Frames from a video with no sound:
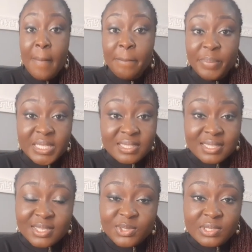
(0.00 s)

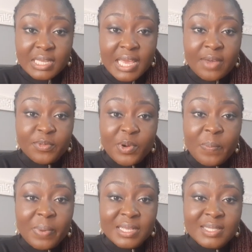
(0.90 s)
Businesses today have
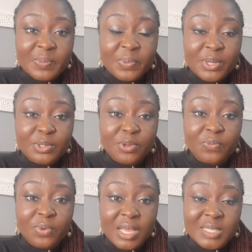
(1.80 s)
gone past the point
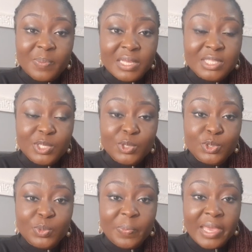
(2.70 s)
of expecting you
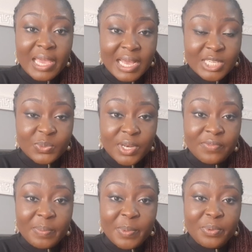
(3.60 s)
to pay cash
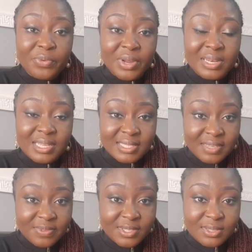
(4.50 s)
whenever people render
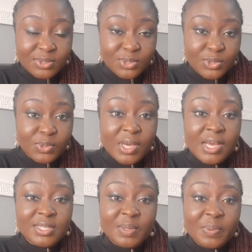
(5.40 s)
services to you.
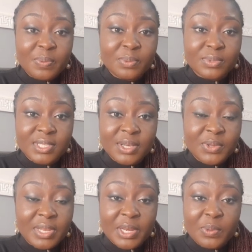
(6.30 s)
Some people will tell
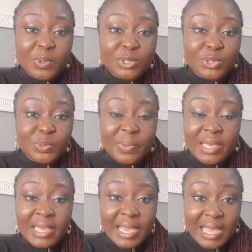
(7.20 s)
you that they want you to
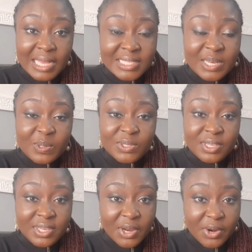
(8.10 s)
pay in cash and also
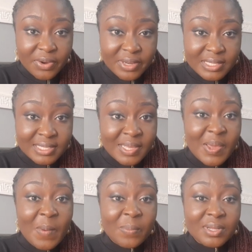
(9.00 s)
in their
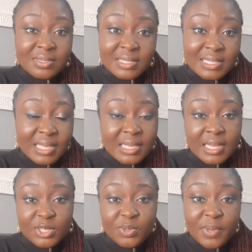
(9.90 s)
currency. But today,
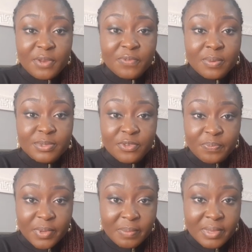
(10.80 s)
there are so many forms
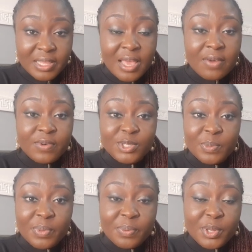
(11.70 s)
of payment. For
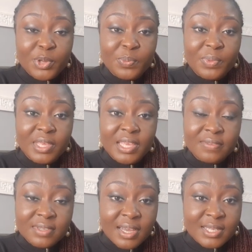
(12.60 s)
some people, it could be
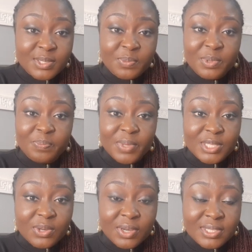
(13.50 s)
gift cards, it could be
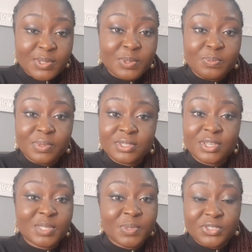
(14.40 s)
bitcoins, it could
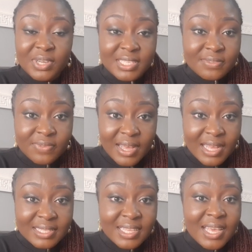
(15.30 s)
just be
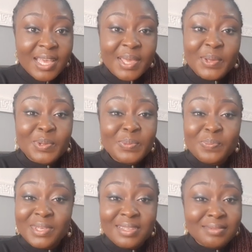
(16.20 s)
transfers. It
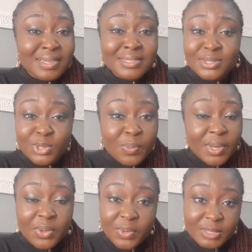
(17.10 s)
could be, there's so
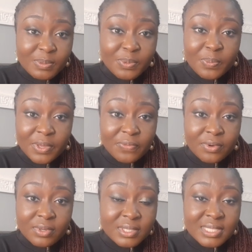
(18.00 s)
many ways people pay
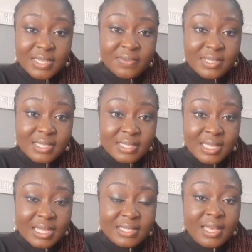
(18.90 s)
for the services
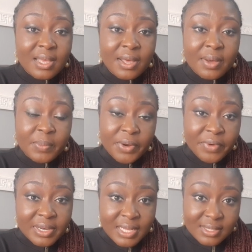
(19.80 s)
that are
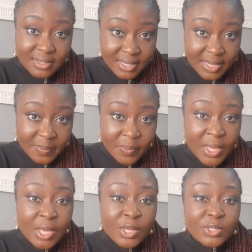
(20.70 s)
rendered to
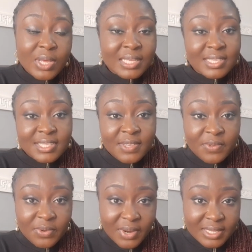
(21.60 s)
them. So as a
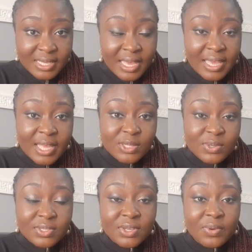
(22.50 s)
CV writer, I get
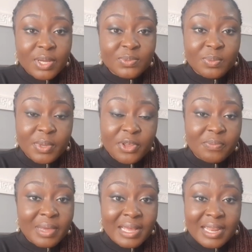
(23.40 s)
to interact with many
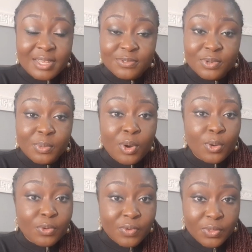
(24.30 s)
of my clients from
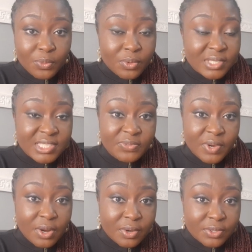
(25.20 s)
all over the world,
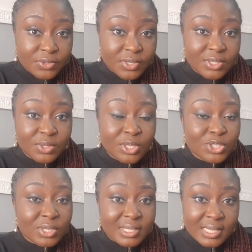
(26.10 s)
different countries,
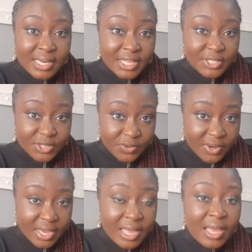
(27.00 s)
not just in
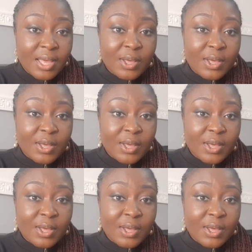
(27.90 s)
Nigeria.